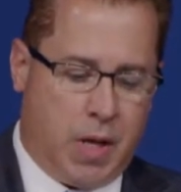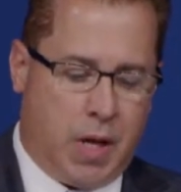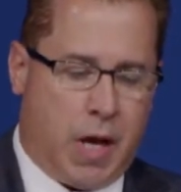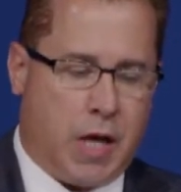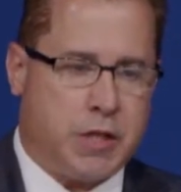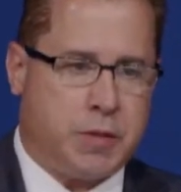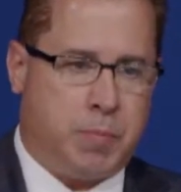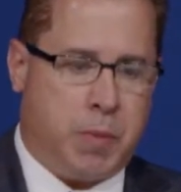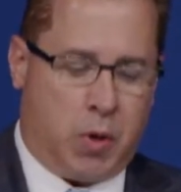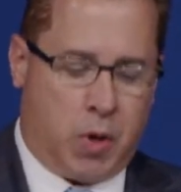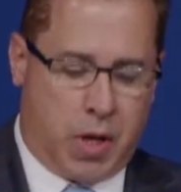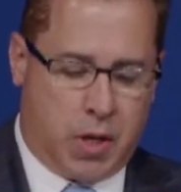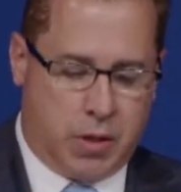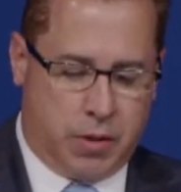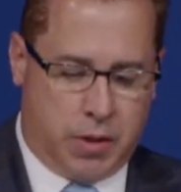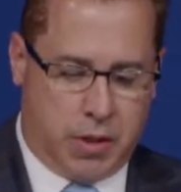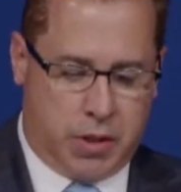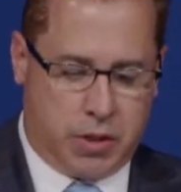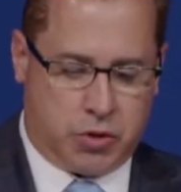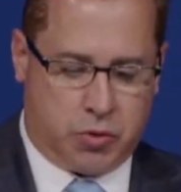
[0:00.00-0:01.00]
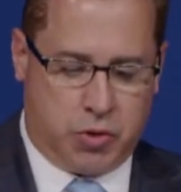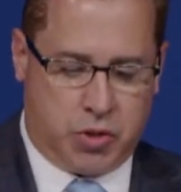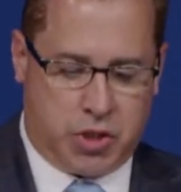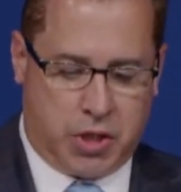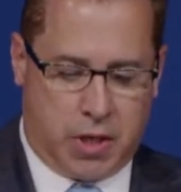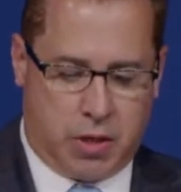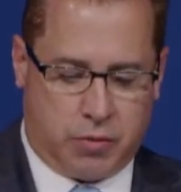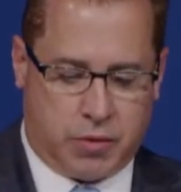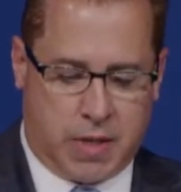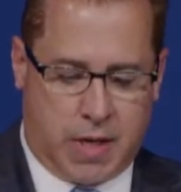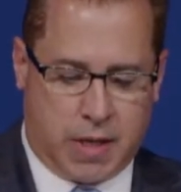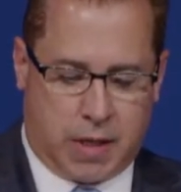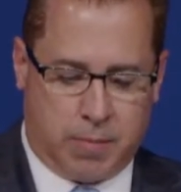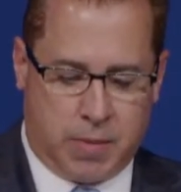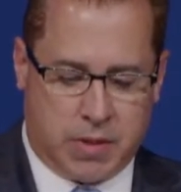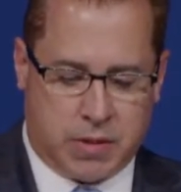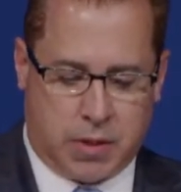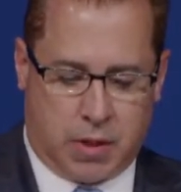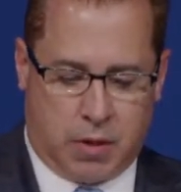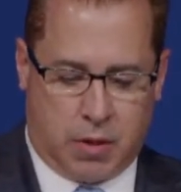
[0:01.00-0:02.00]
I spearheaded the History Channel
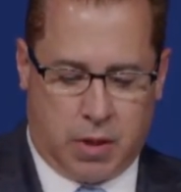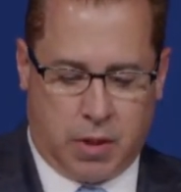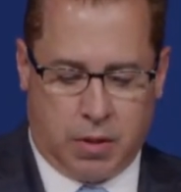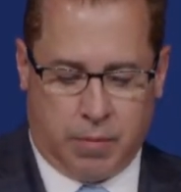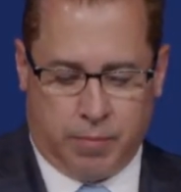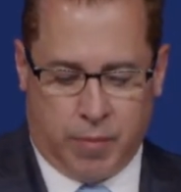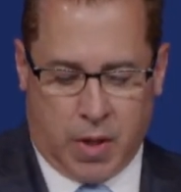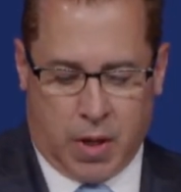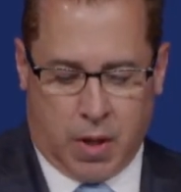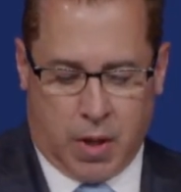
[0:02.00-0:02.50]
documentary,